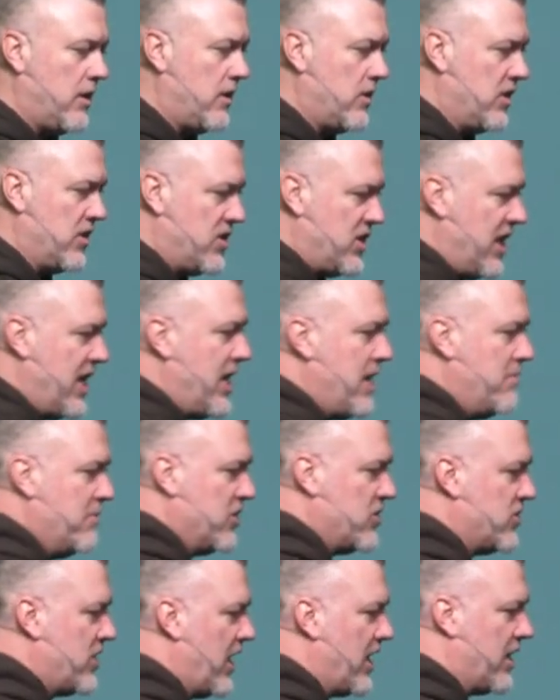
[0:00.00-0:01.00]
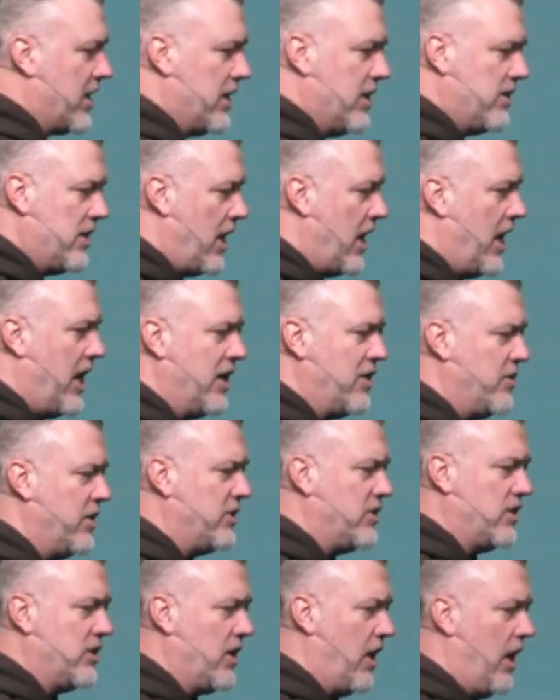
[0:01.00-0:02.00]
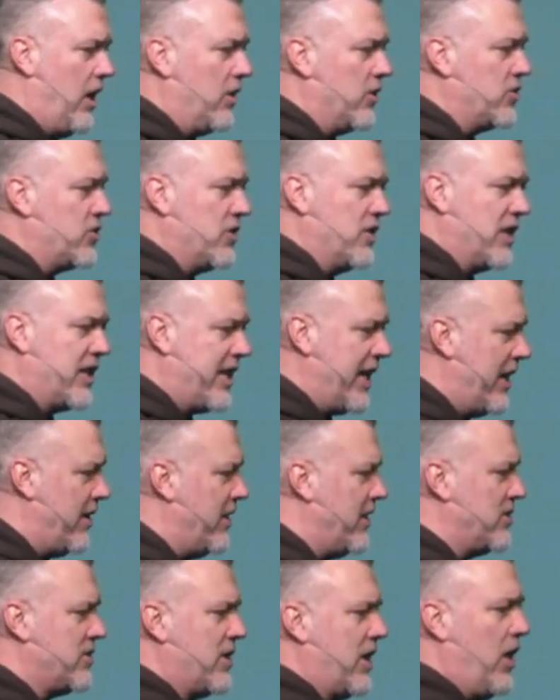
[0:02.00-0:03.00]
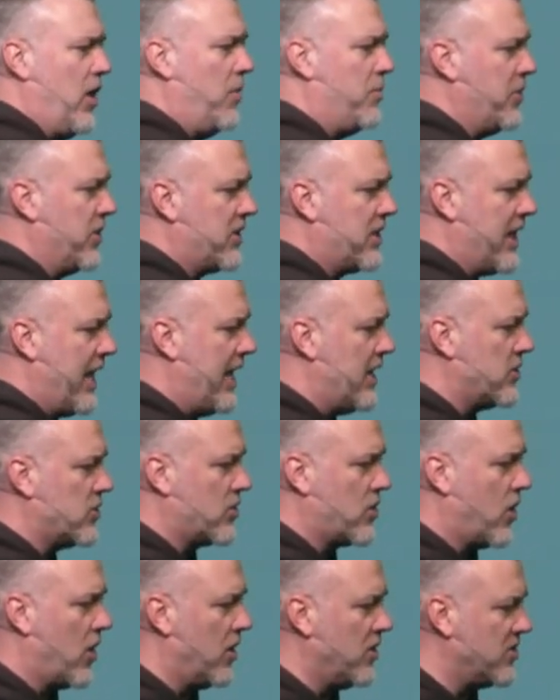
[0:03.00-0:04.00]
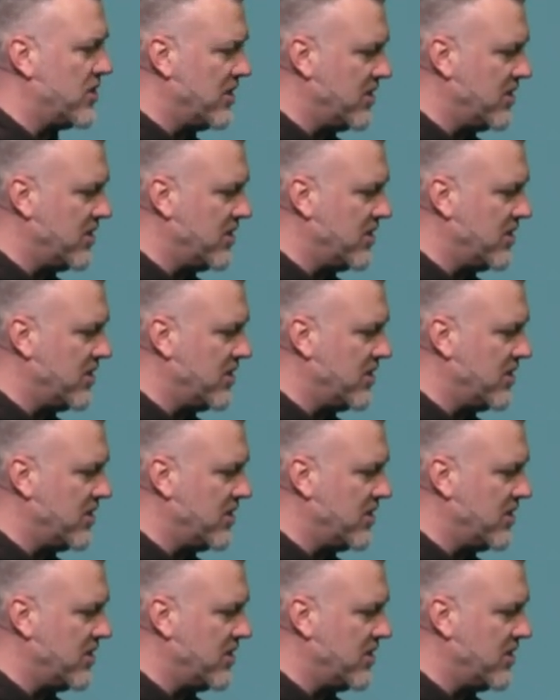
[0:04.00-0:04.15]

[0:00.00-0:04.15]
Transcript: the team has taken in the hundreds of dollars to the Garretts to help with gas cards.